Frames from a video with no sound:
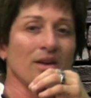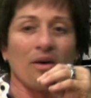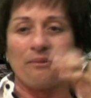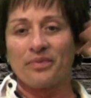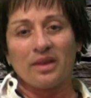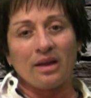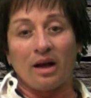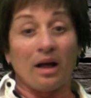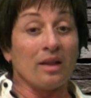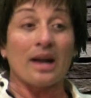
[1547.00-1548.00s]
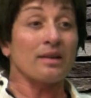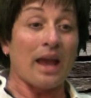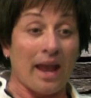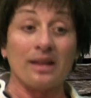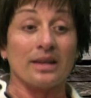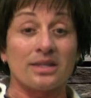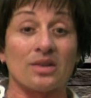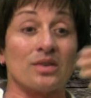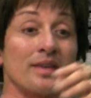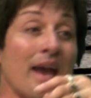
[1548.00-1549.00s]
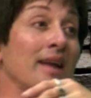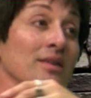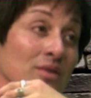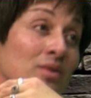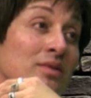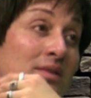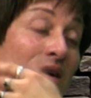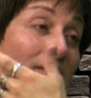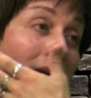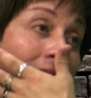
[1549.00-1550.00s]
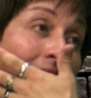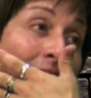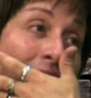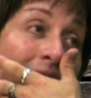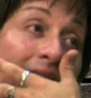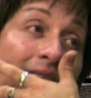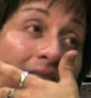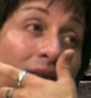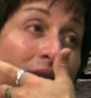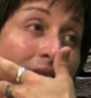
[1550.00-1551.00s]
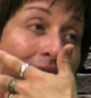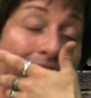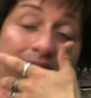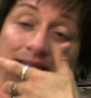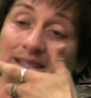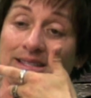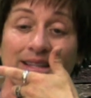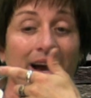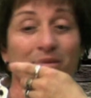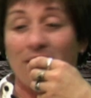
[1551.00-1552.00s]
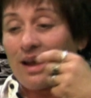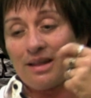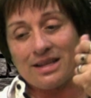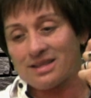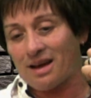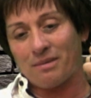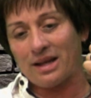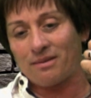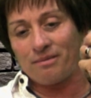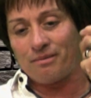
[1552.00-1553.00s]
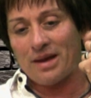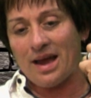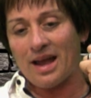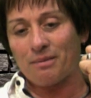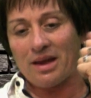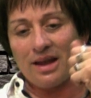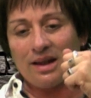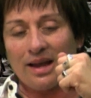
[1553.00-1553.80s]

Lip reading: You know, a lot of A-listers can't do stuff like that without getting hounded, and that's just not my bag, man.